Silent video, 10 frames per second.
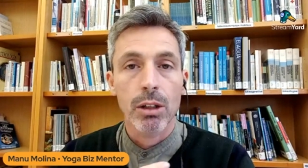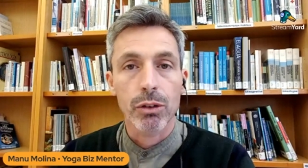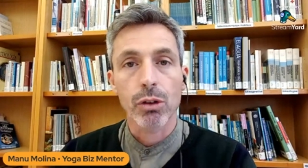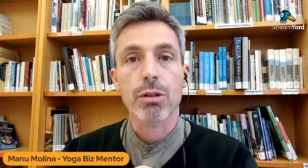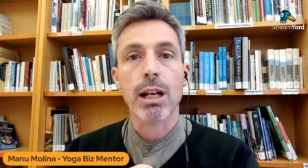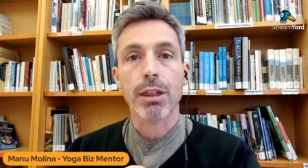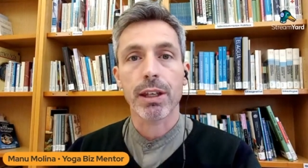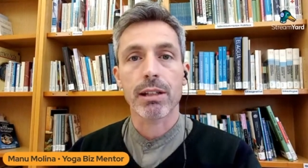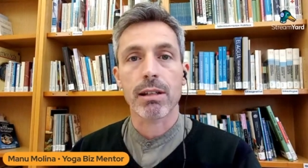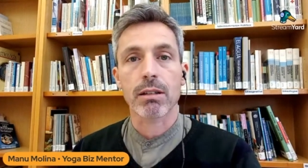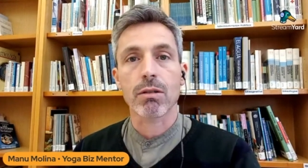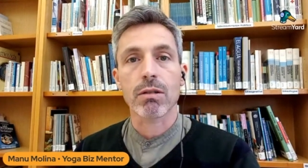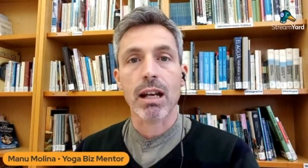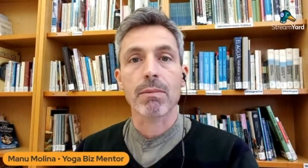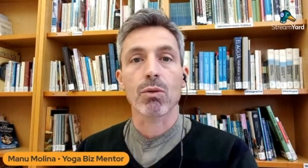Those are things that
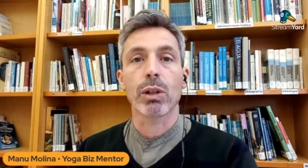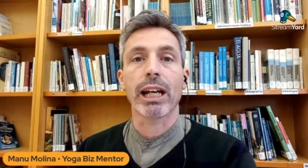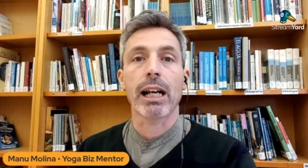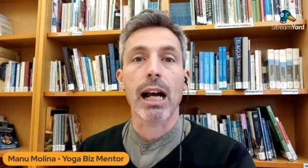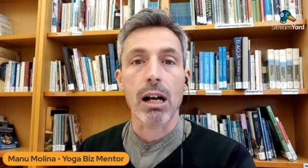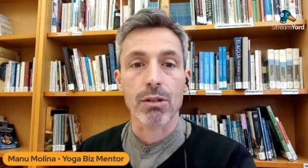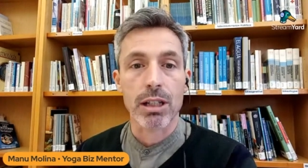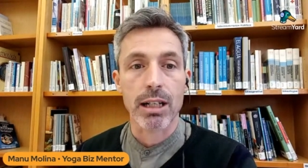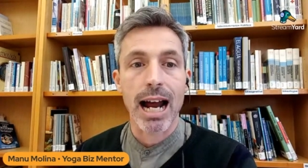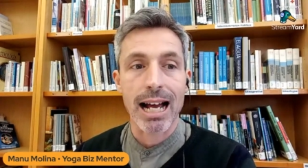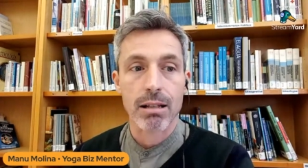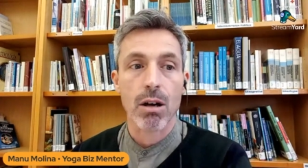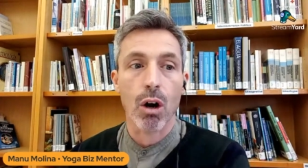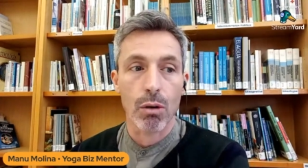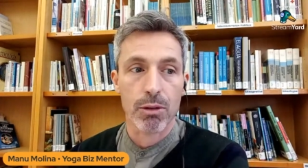sometimes we encounter as
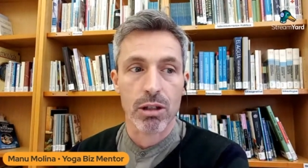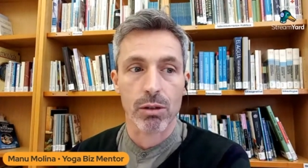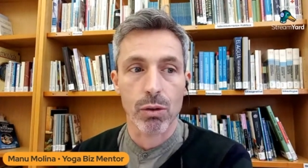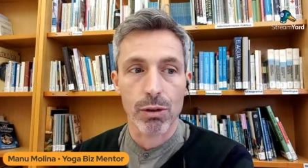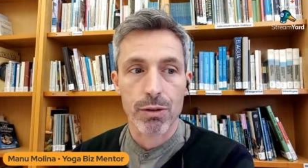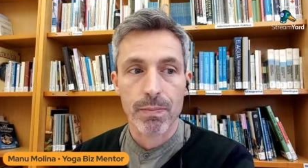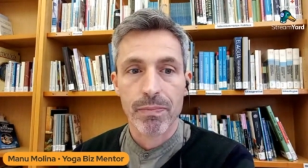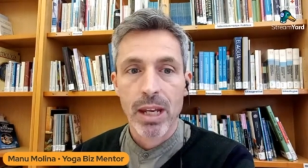obstacles.